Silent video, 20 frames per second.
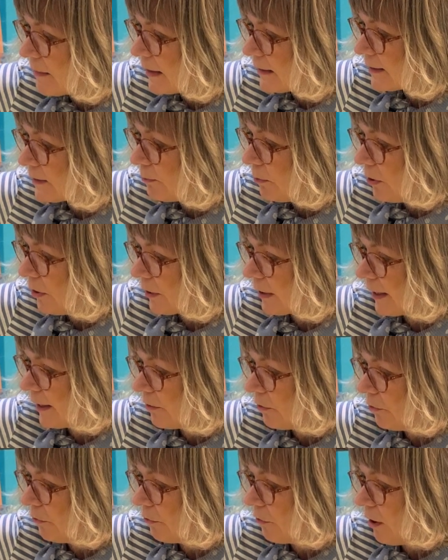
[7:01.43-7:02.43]
that's working
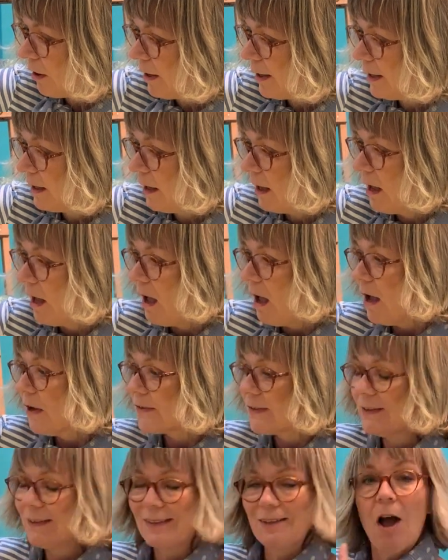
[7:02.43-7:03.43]
all right.
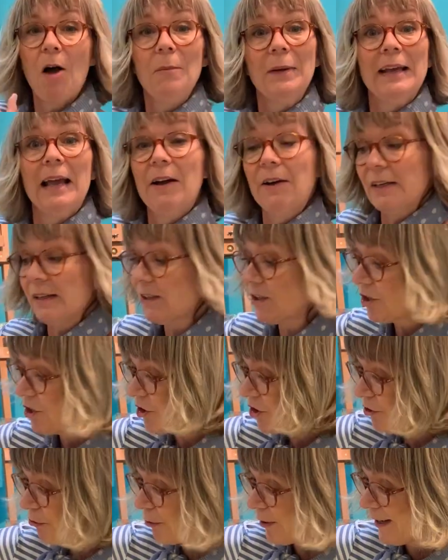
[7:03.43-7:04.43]
So it's coming out in a
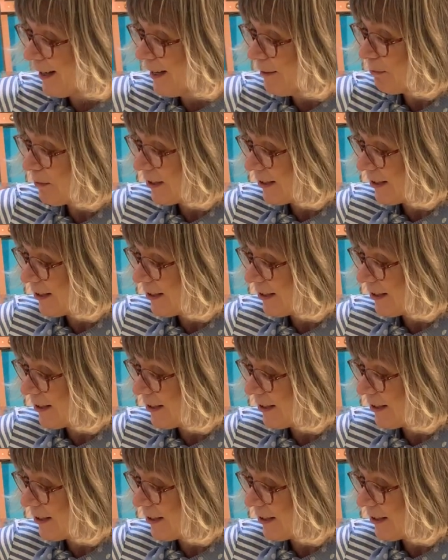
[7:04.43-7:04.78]
stream,